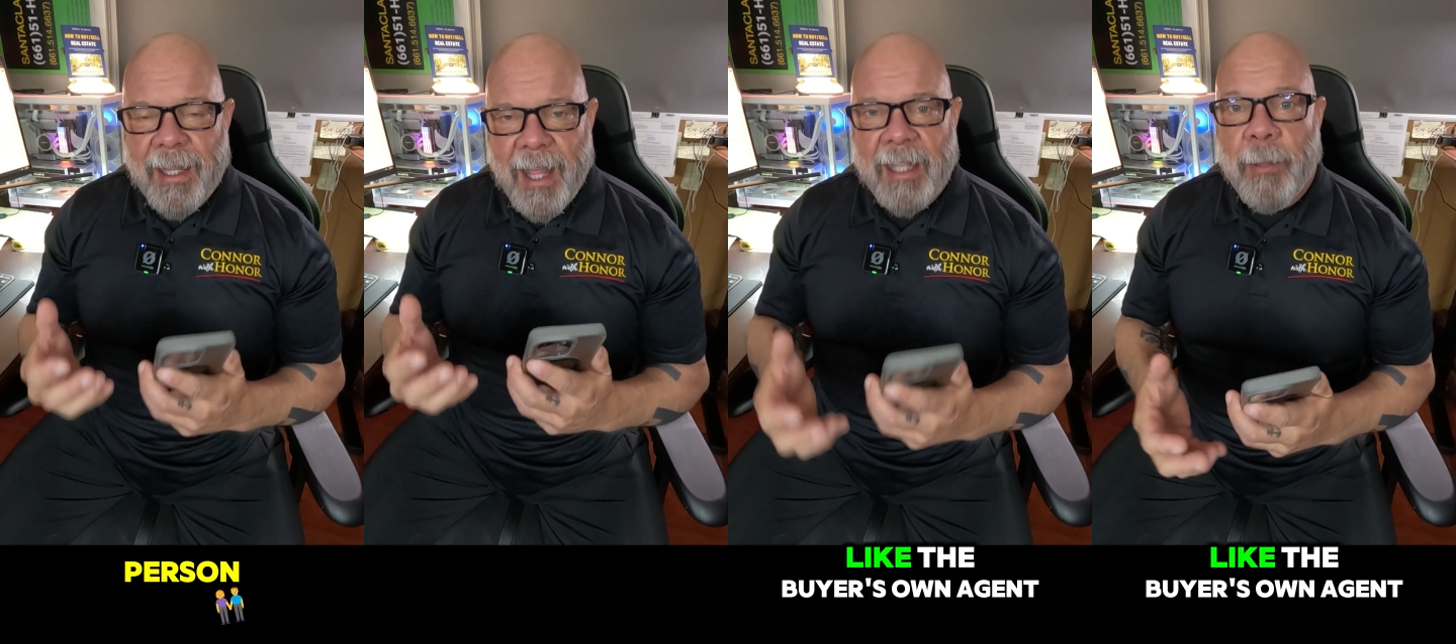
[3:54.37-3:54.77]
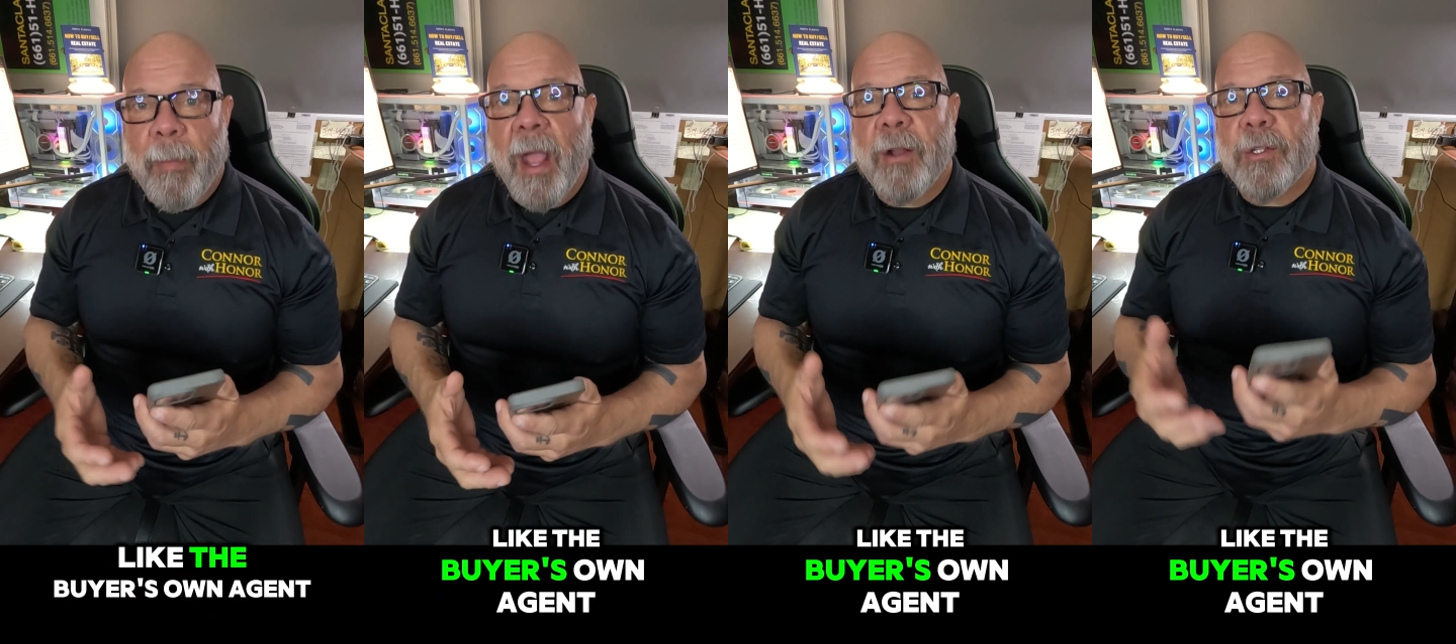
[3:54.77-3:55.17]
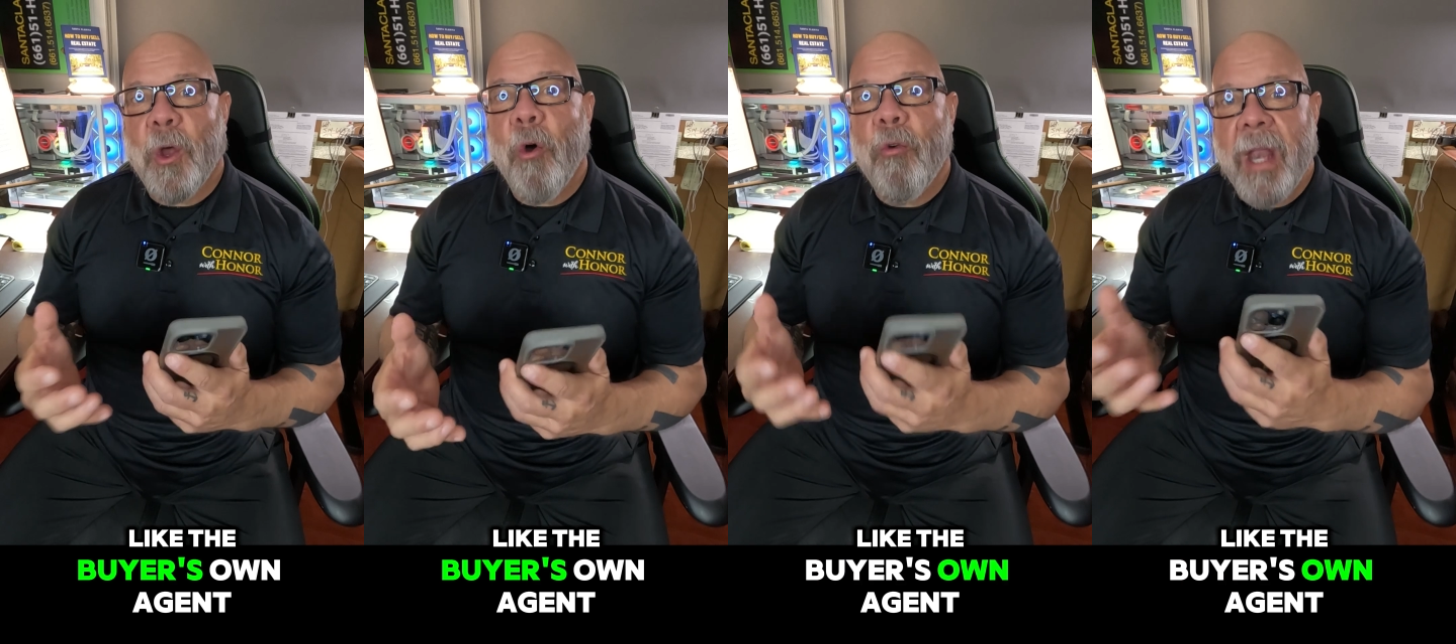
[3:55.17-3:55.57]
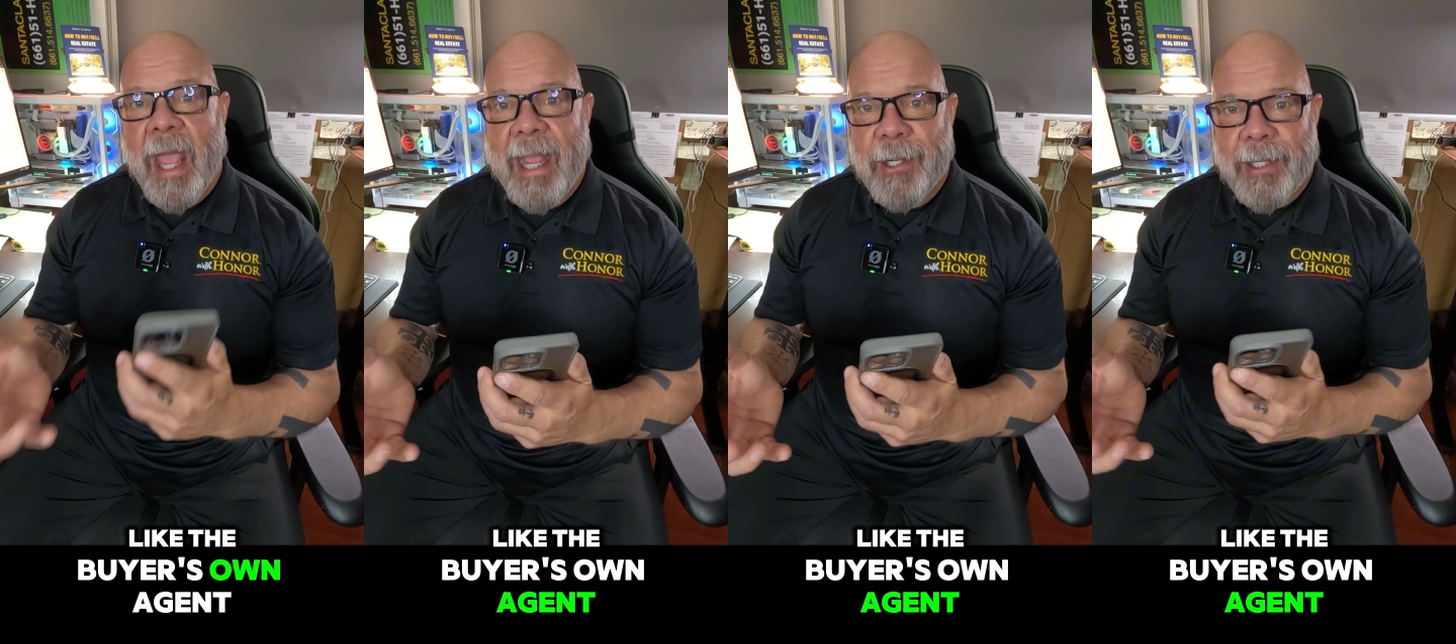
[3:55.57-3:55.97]
like the buyer's own
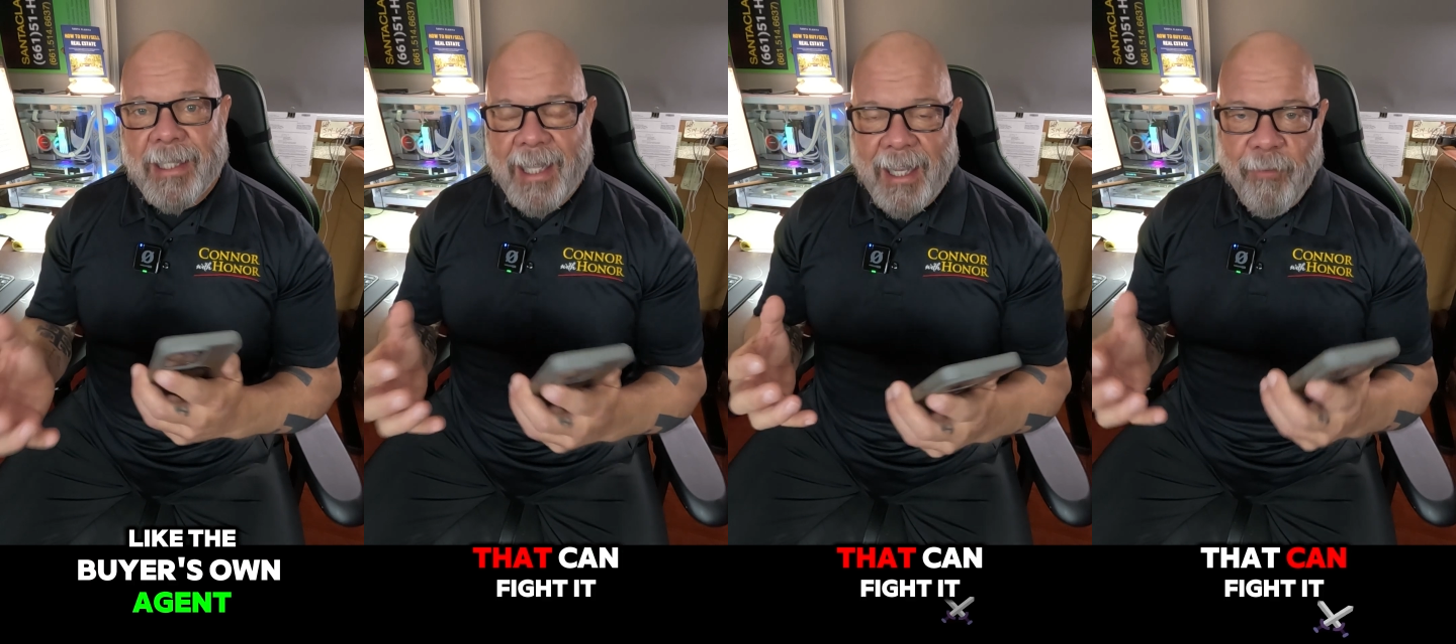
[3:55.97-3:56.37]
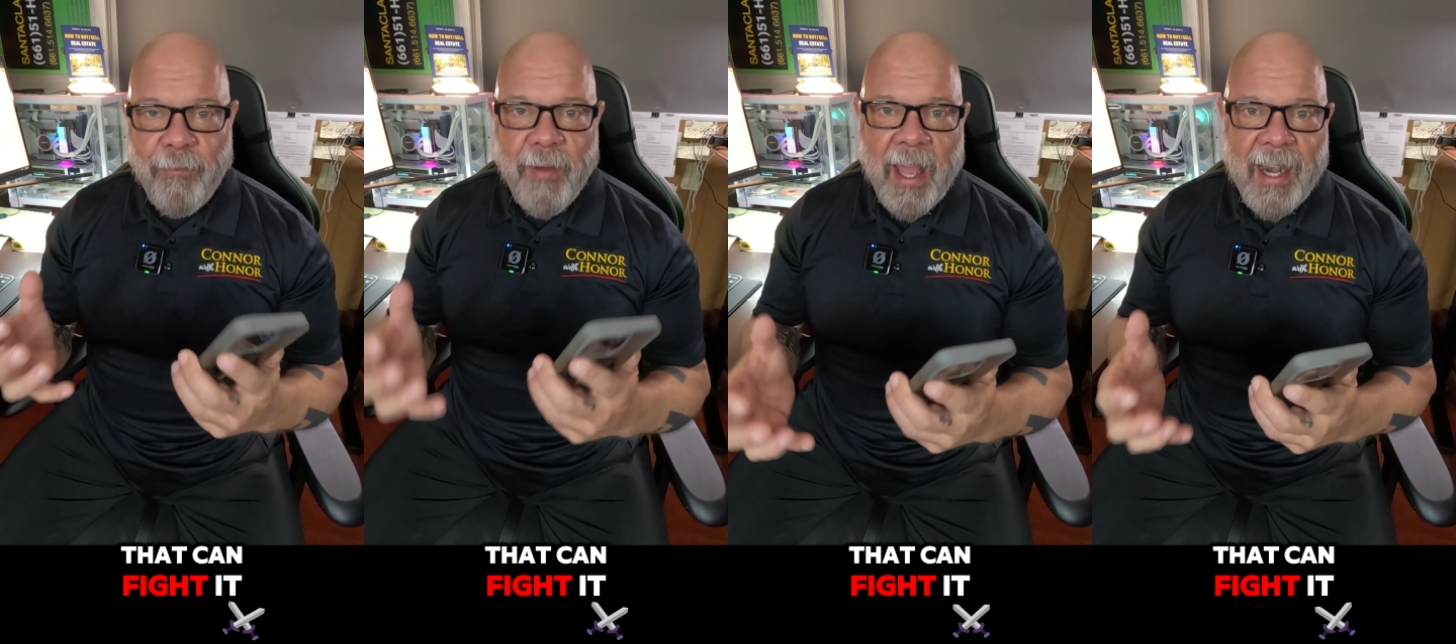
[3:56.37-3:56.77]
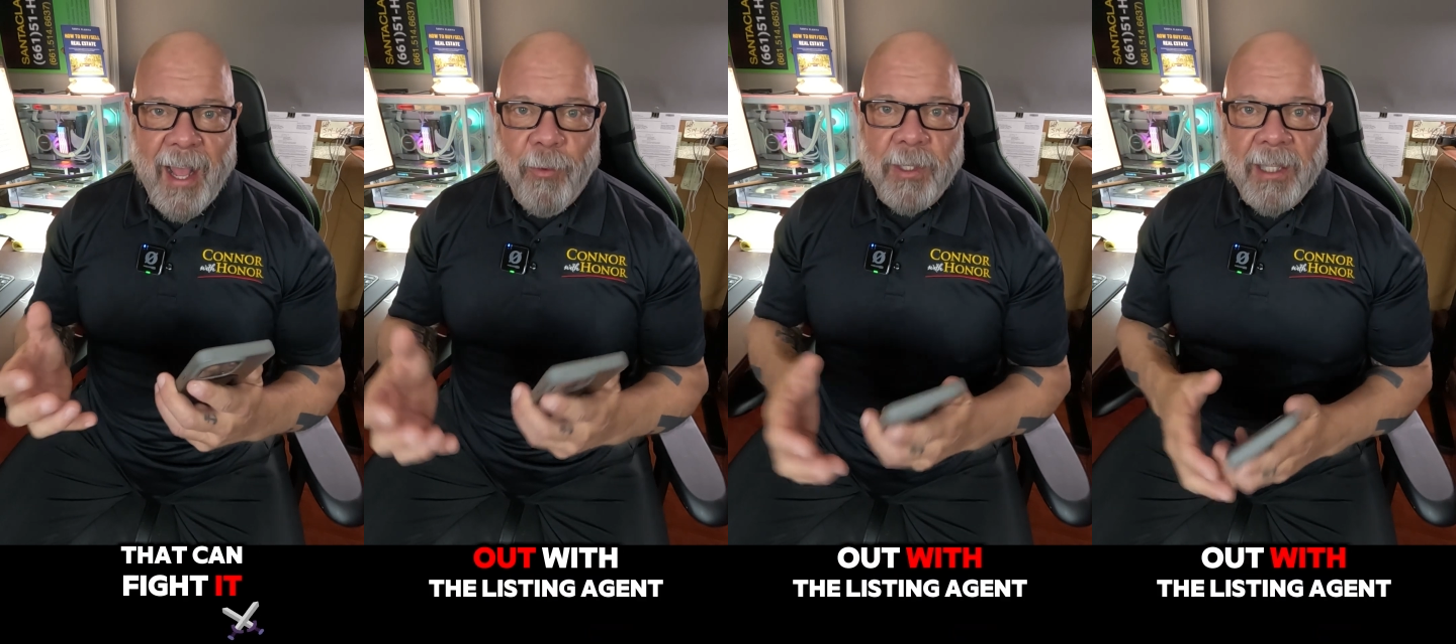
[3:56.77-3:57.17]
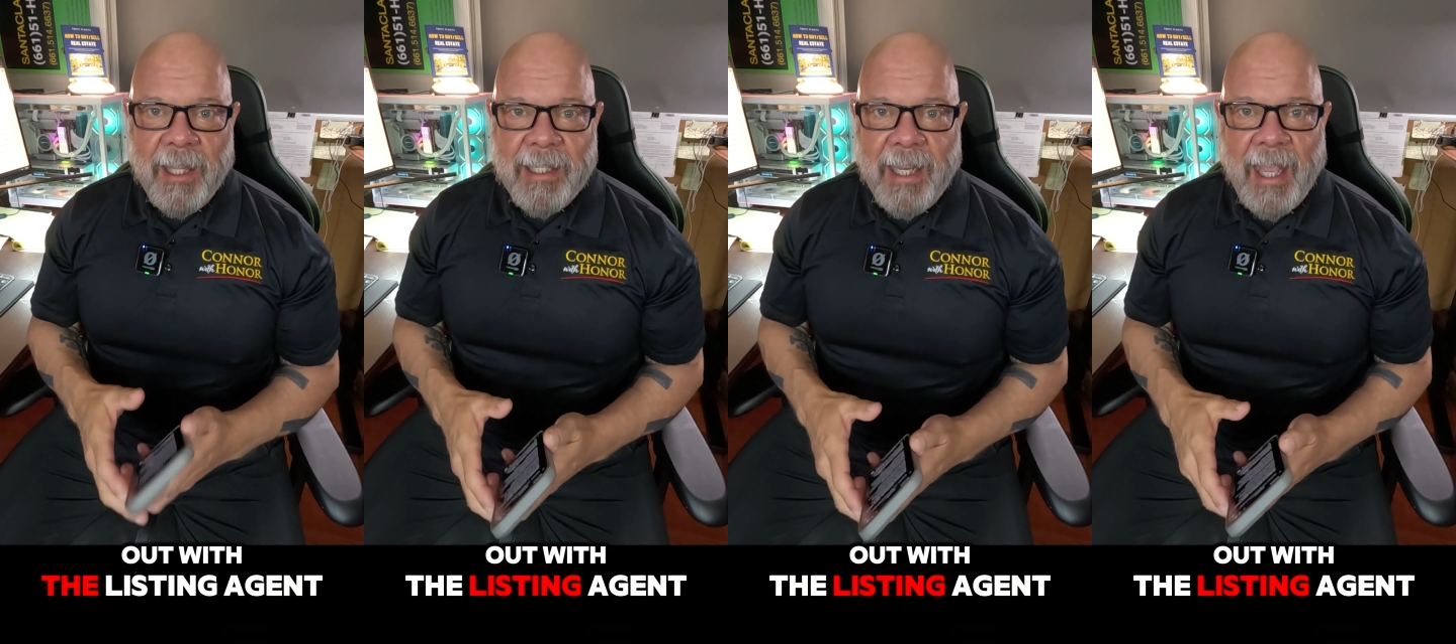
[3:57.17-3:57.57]
agent that can fight it out with the
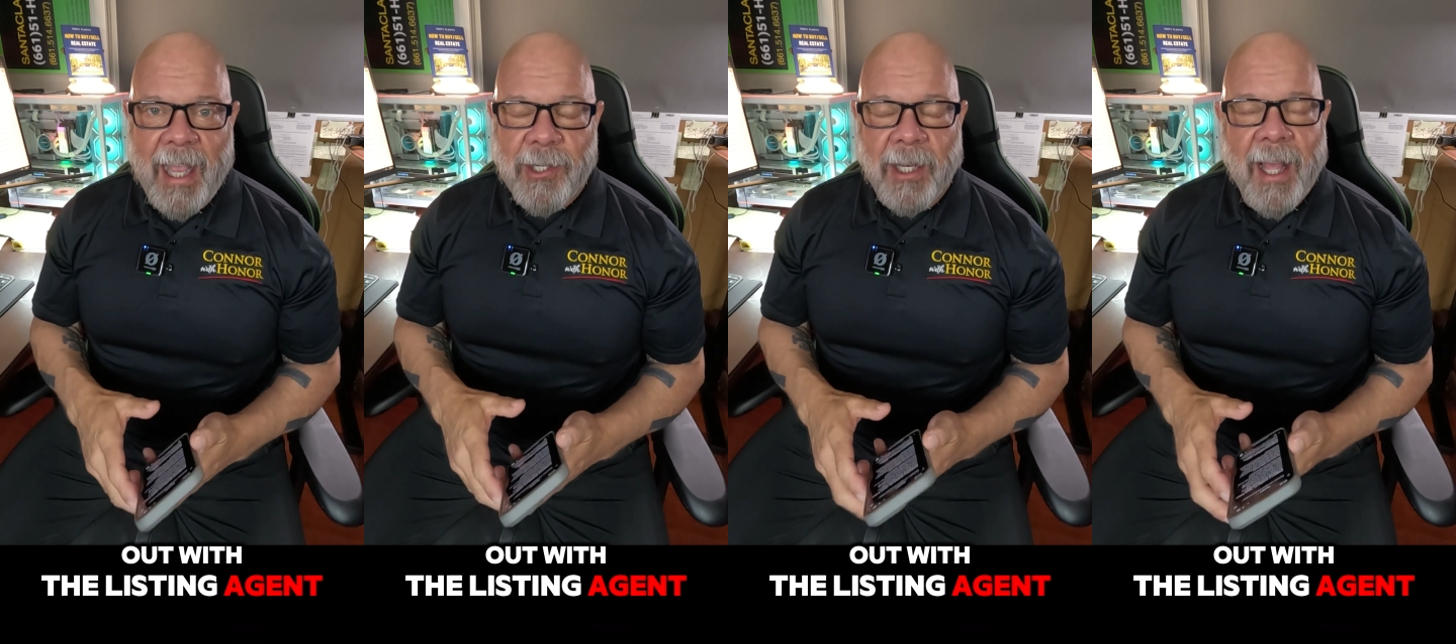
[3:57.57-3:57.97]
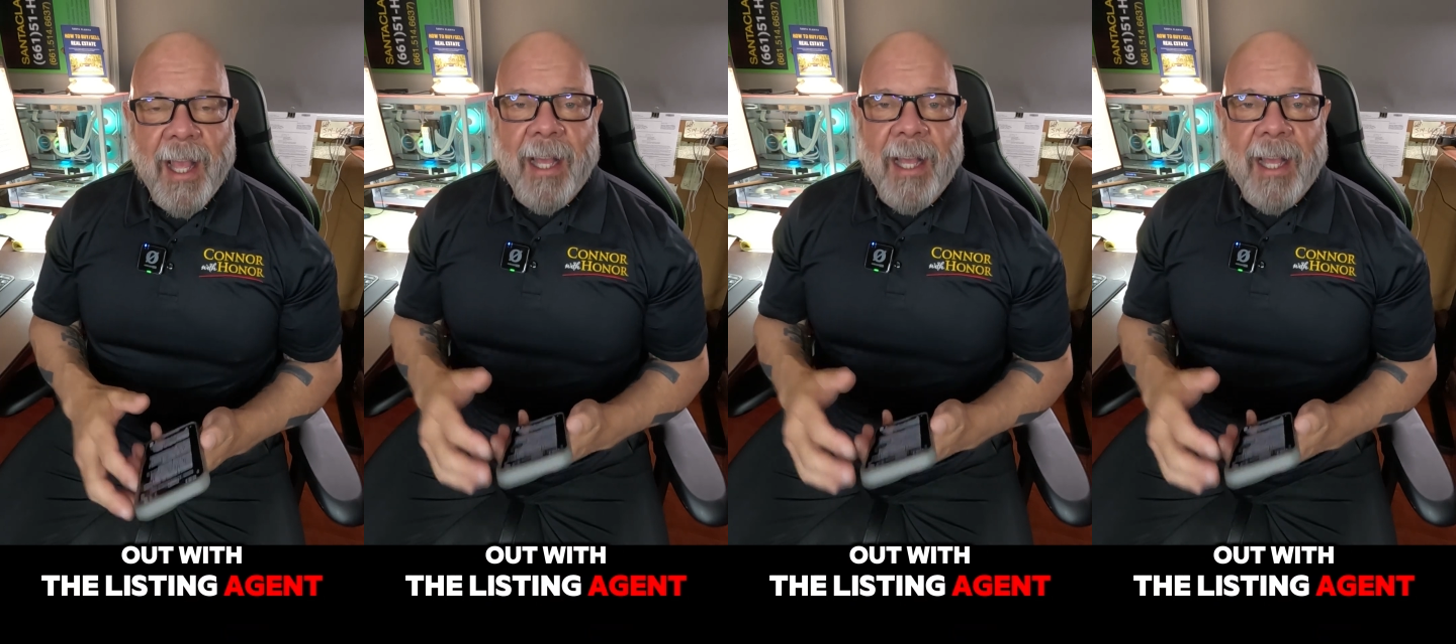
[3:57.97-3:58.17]
listing agent.